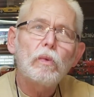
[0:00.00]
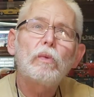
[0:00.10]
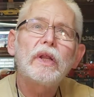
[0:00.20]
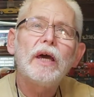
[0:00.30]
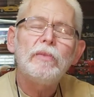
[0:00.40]

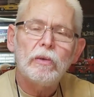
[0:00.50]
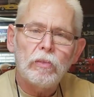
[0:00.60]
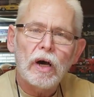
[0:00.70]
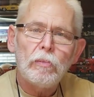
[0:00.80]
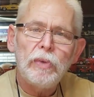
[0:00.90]
When I met
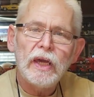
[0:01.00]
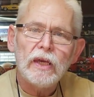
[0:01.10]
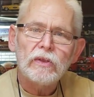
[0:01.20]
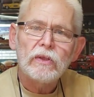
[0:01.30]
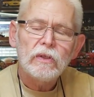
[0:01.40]
Bob
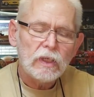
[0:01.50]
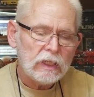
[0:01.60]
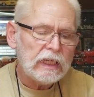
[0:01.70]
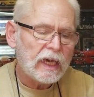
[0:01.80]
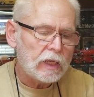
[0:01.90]
Paith, and
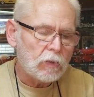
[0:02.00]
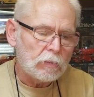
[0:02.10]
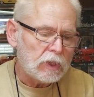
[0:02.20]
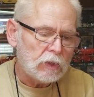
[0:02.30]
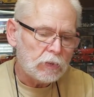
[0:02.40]
he had one,
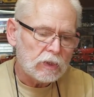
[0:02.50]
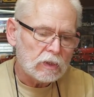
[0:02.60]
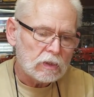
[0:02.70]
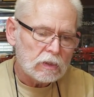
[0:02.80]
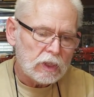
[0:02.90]
but he
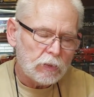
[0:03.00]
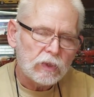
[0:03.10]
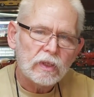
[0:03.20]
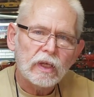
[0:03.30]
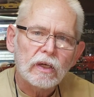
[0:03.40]

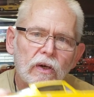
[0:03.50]
wouldn't let it